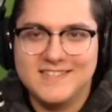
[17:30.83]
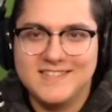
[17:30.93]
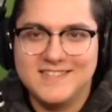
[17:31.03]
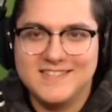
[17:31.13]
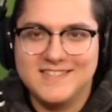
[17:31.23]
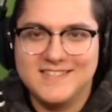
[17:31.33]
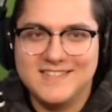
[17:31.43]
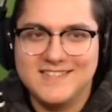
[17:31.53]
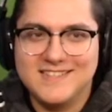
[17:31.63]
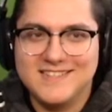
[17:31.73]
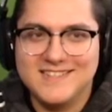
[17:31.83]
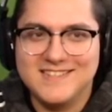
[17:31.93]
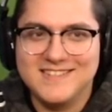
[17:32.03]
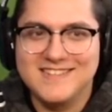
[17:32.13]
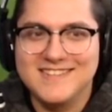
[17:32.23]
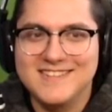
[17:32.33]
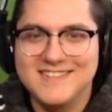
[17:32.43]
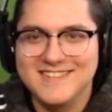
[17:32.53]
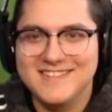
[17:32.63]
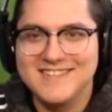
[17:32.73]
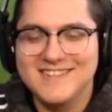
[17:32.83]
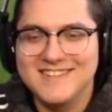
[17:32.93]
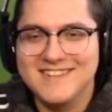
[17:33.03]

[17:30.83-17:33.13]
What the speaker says: This person isn't speaking.